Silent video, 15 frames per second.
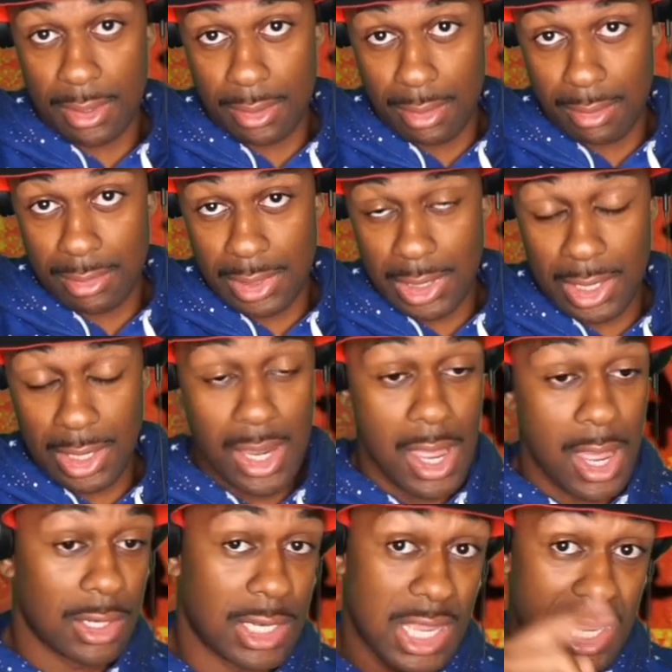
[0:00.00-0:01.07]
You know what I'm saying?
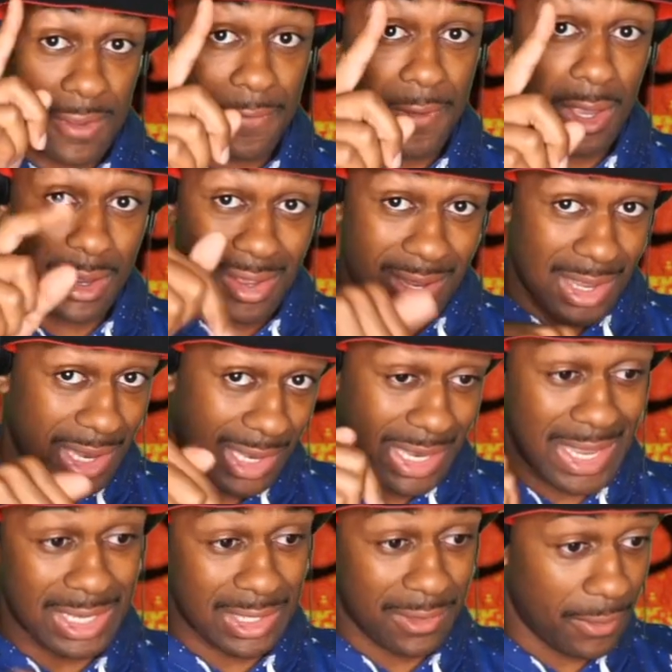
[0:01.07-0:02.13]
Take your finger,
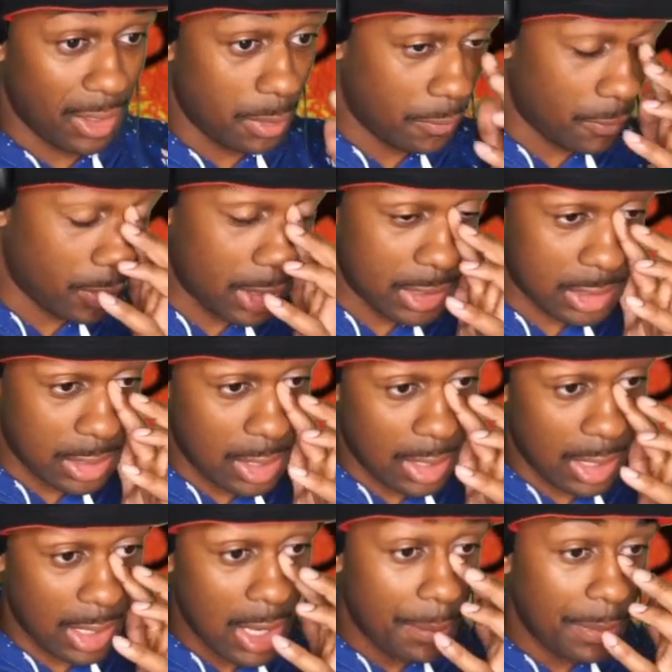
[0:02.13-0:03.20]
like the video before you get
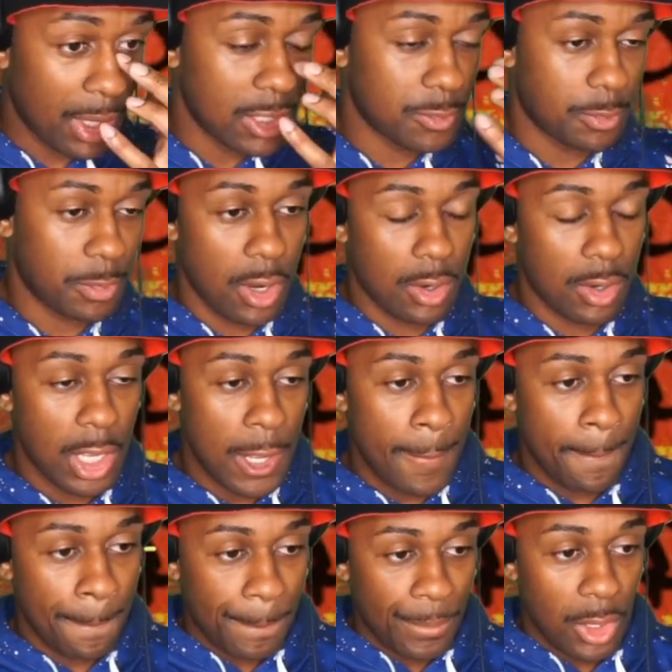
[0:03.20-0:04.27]
started, because bro.
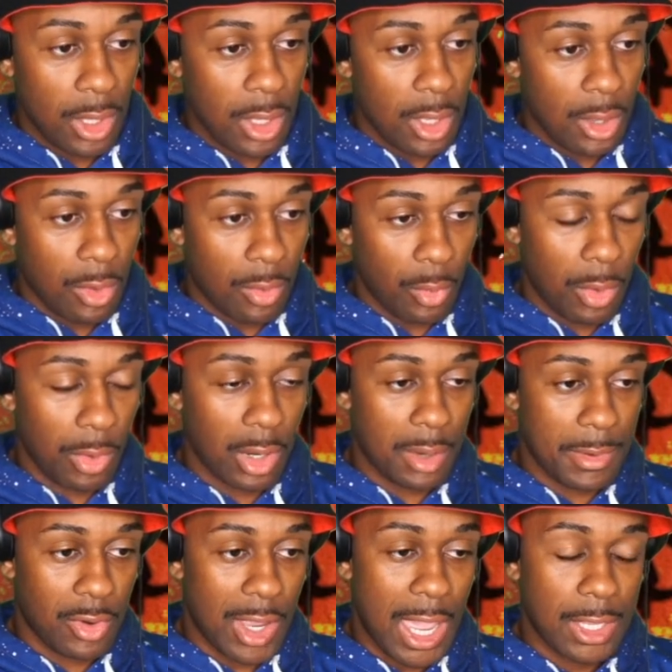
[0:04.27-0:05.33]
What we're going
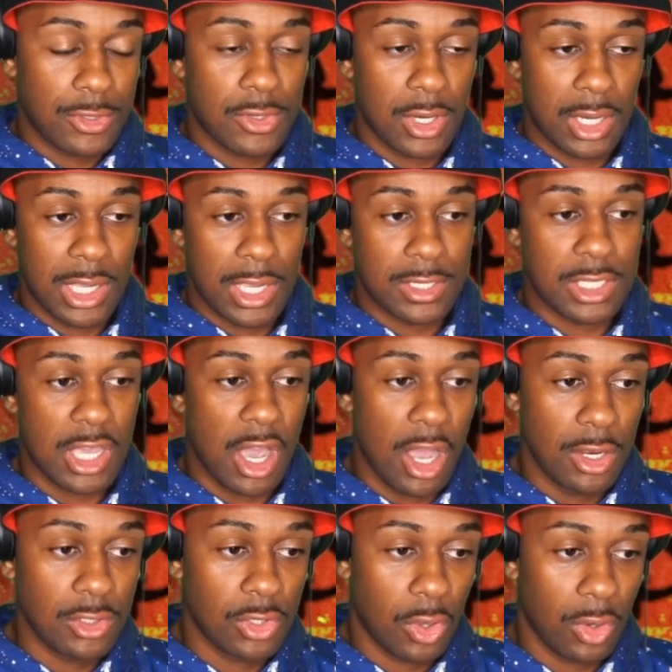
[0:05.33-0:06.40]
to be reacting to today is the
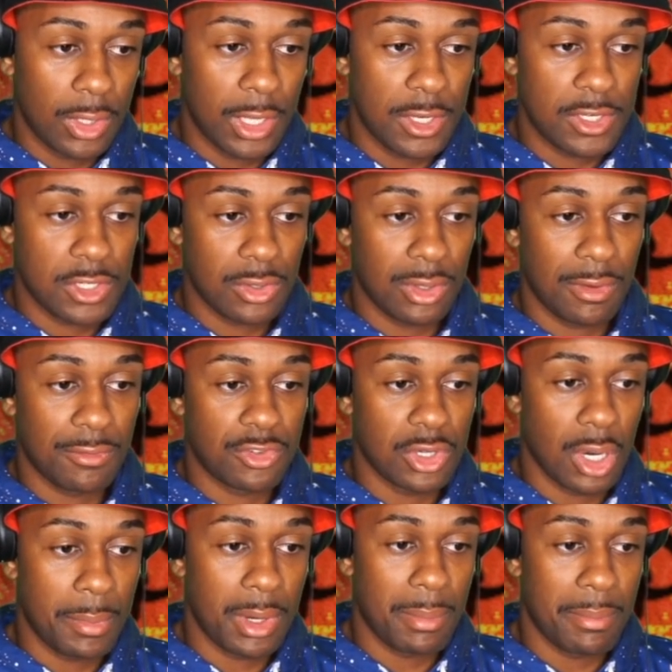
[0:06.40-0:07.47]
untold history of
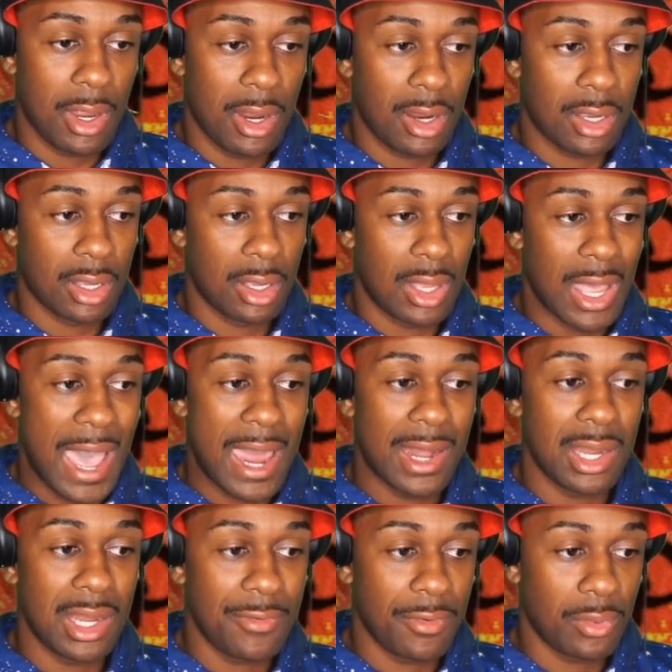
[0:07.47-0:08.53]
German America. I
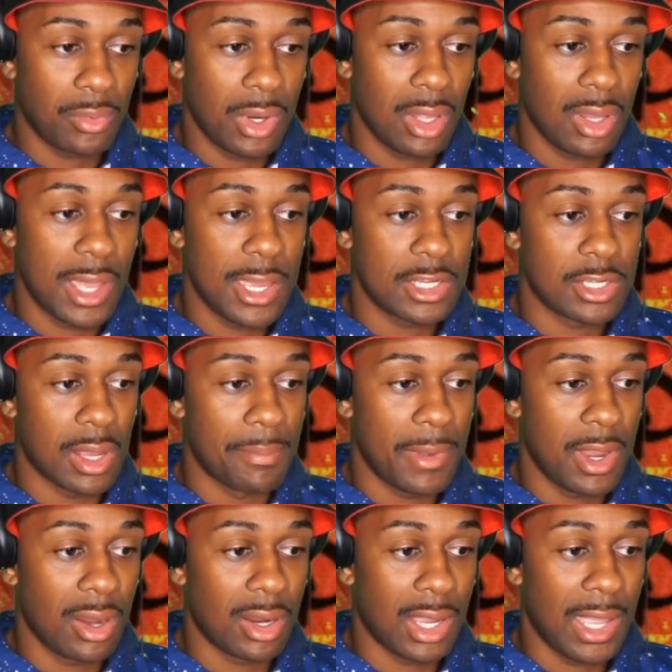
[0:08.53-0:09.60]
didn't even realize
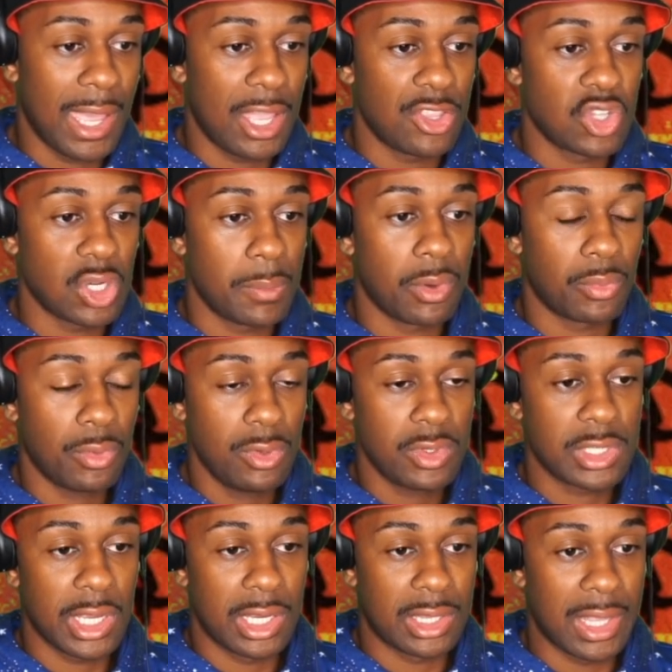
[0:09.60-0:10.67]
America had German
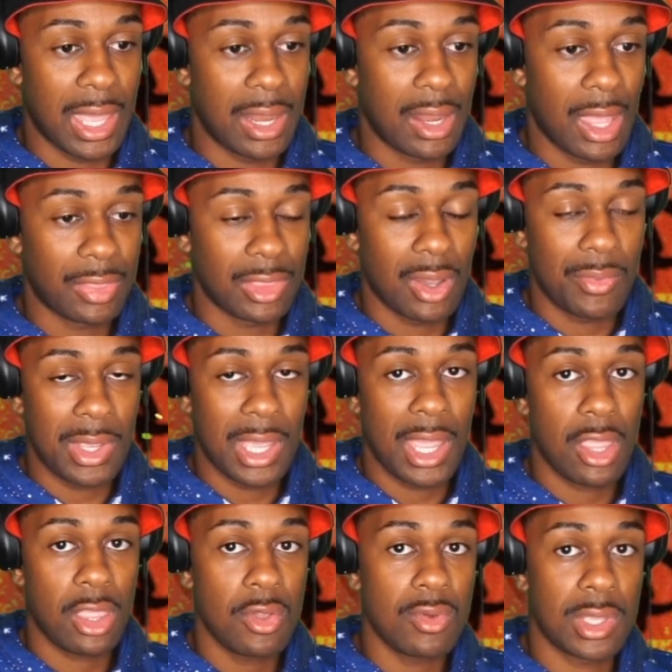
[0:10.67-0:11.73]
roots like that. I thought we
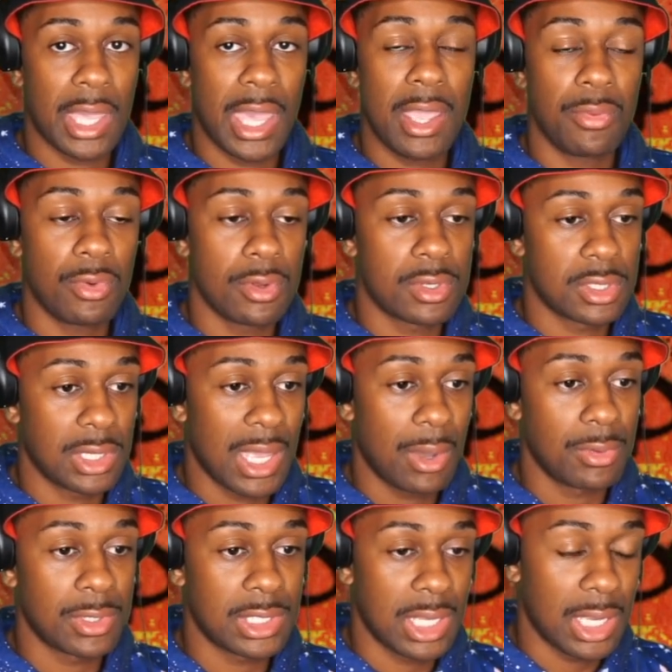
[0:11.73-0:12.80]
had U K roots and
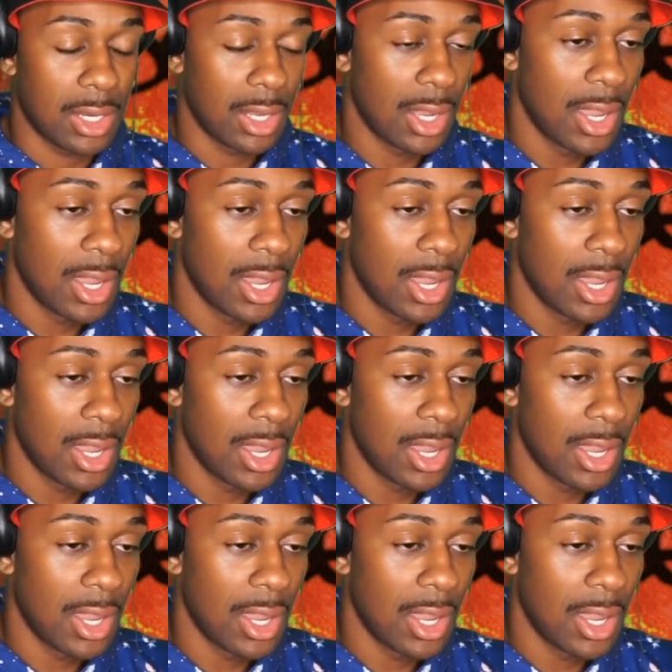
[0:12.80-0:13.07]
that was it.